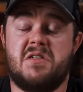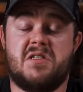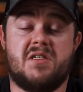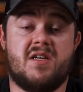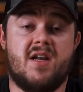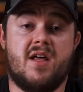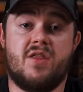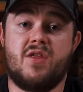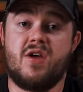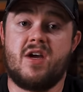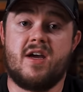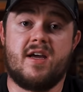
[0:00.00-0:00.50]
It's
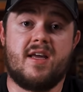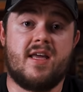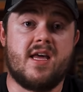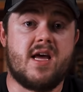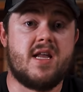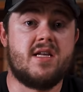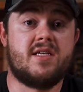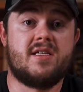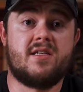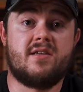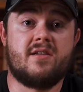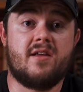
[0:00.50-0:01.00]
nothing
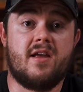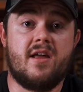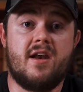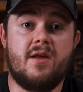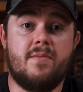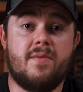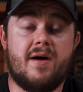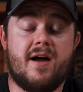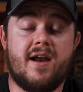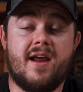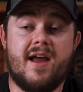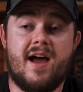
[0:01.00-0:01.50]
against
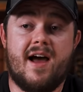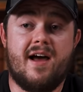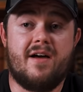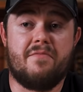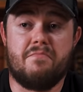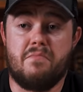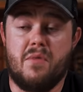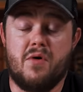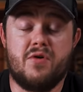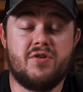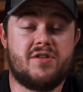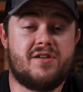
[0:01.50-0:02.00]
anybody. I,
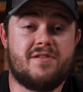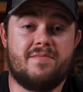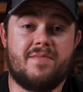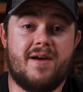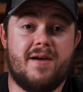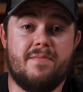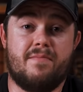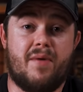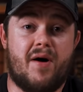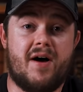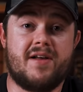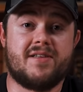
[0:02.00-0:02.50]
most of
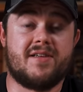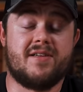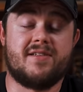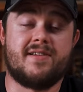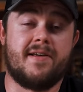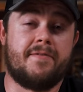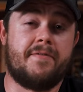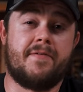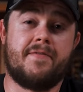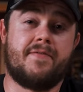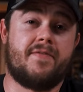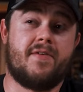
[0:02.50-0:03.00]
my bosses
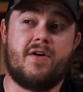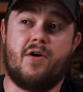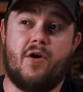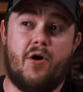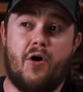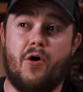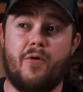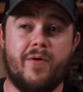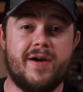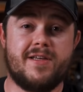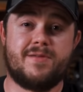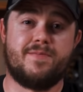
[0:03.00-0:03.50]
have
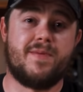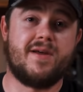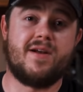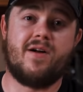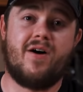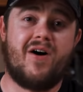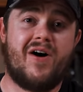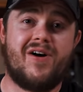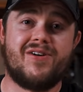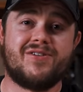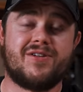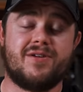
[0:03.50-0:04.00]
always been
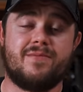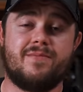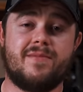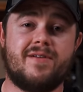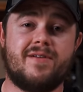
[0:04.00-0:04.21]
awesome.